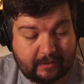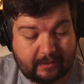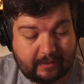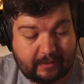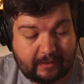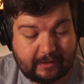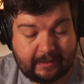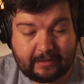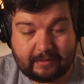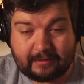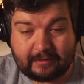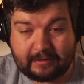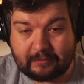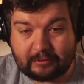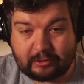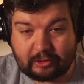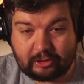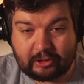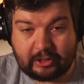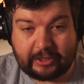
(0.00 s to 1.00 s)
it'll
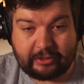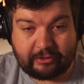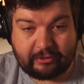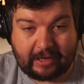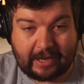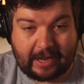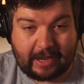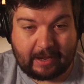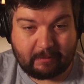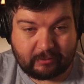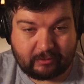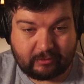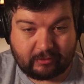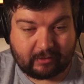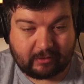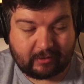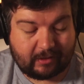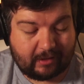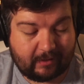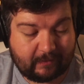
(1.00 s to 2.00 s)
even change the
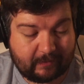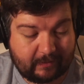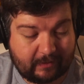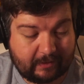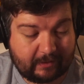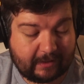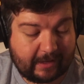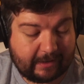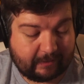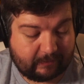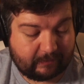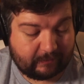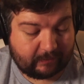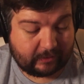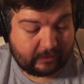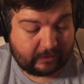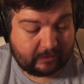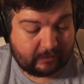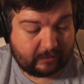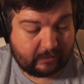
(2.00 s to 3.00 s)
aperture of the lens for
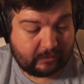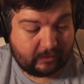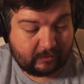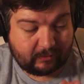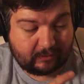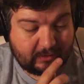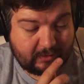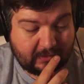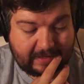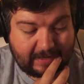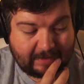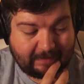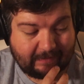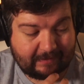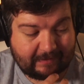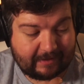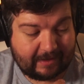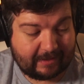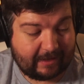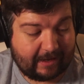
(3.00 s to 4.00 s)
you. You just have to
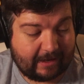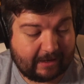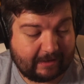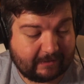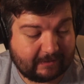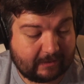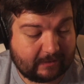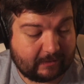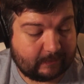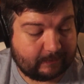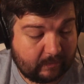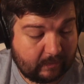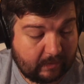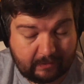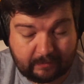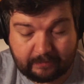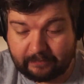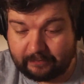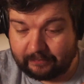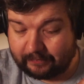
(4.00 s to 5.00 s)
set the ISO.
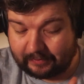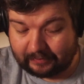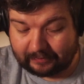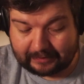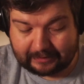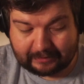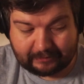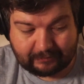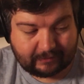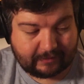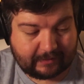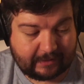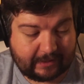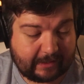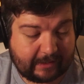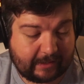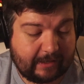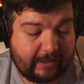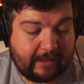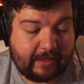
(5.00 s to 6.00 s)
Very
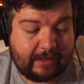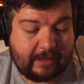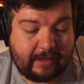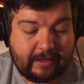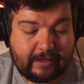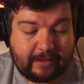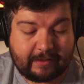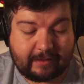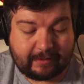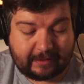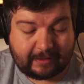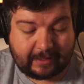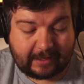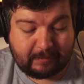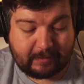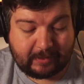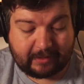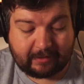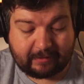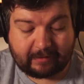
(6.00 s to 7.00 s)
interesting. The light
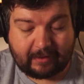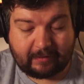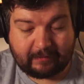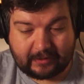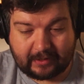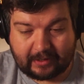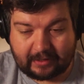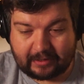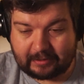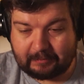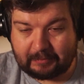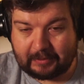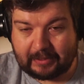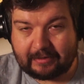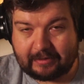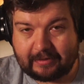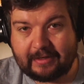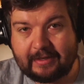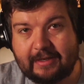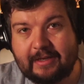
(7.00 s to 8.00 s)
meter I've talked
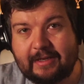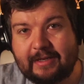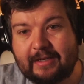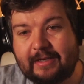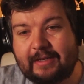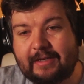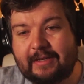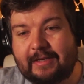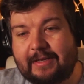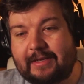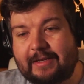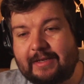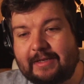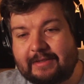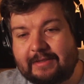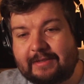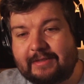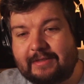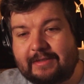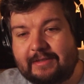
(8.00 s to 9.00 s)
about.
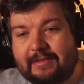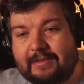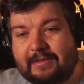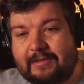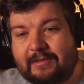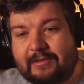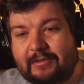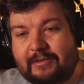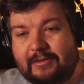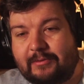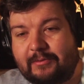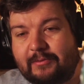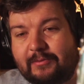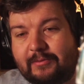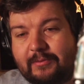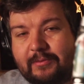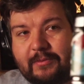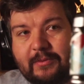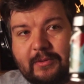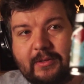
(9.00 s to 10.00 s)
It's two